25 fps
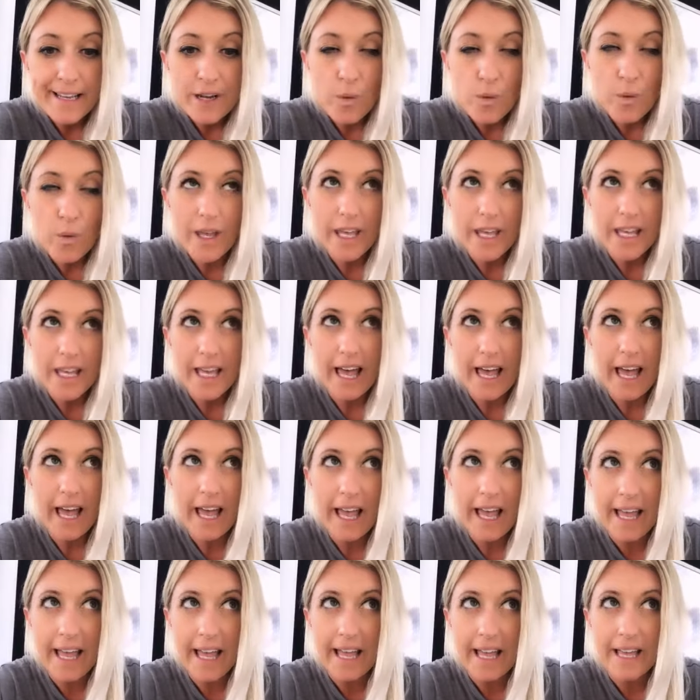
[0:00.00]
we
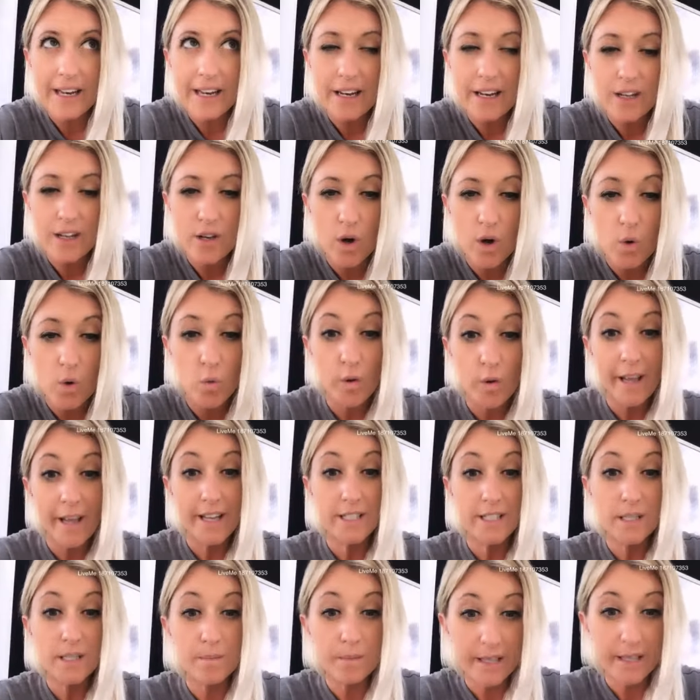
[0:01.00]
can go
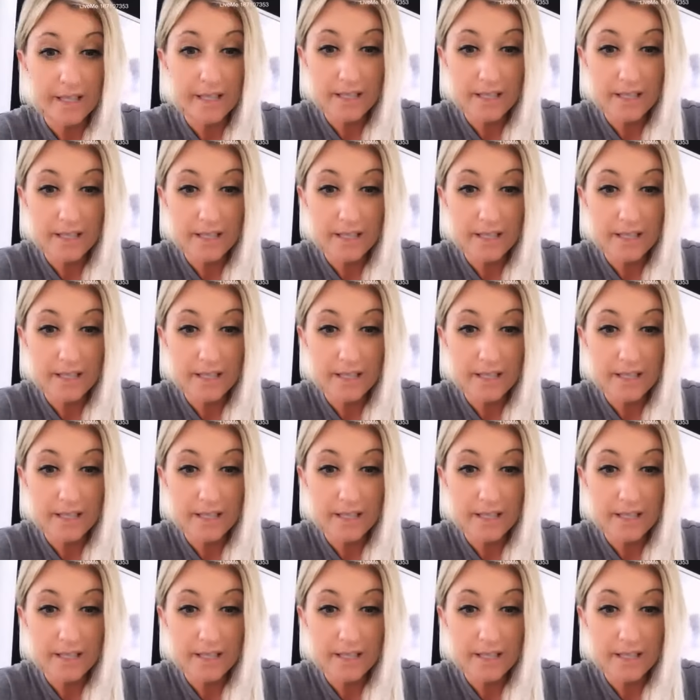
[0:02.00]
randomly